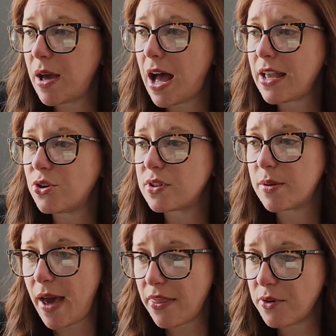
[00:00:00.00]
I use the
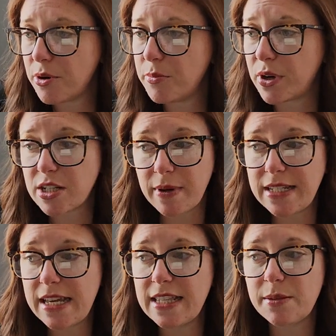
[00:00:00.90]
bathroom, brush my
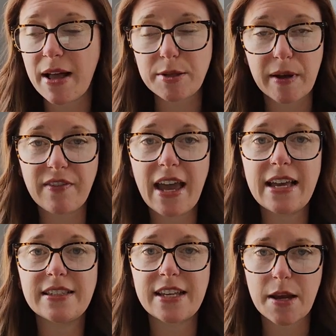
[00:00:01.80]
teeth, splash my
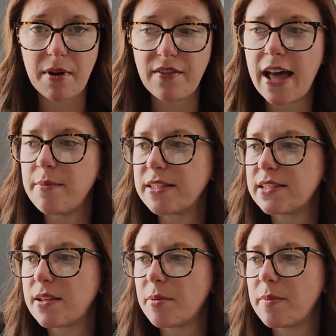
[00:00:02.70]
face, take my vitamins and
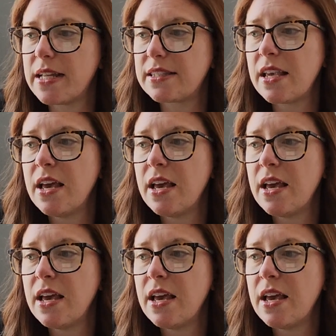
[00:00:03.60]
supplements,